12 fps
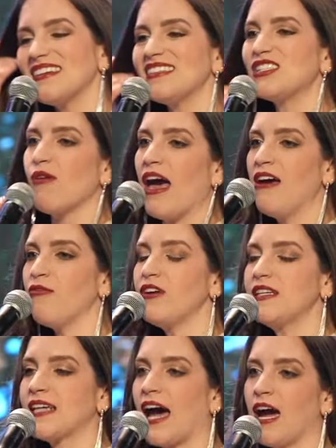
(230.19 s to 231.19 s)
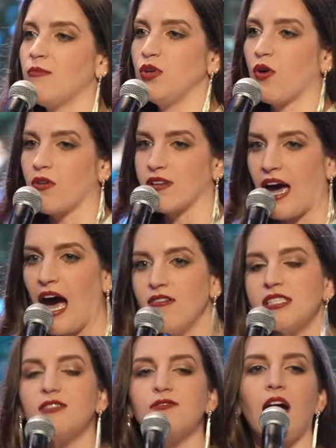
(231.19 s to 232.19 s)
So every time you go to the
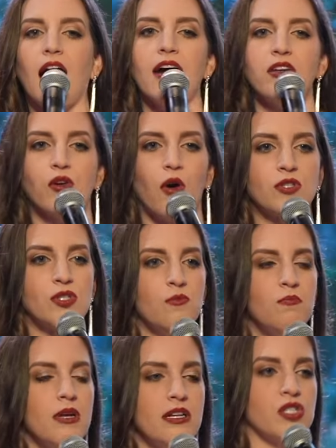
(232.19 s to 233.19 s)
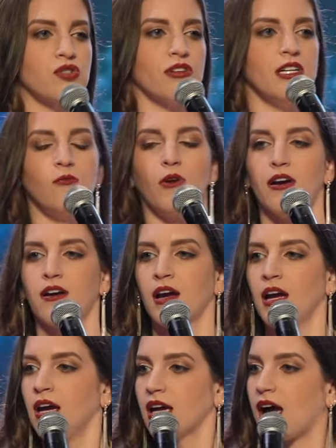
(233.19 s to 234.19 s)
house of God, you go to ministry where
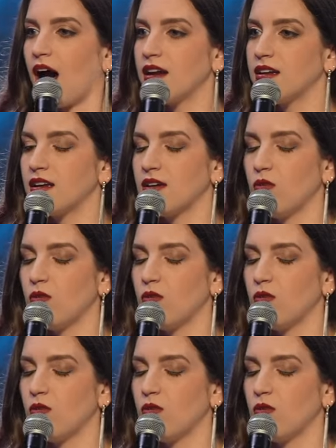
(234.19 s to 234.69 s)
God,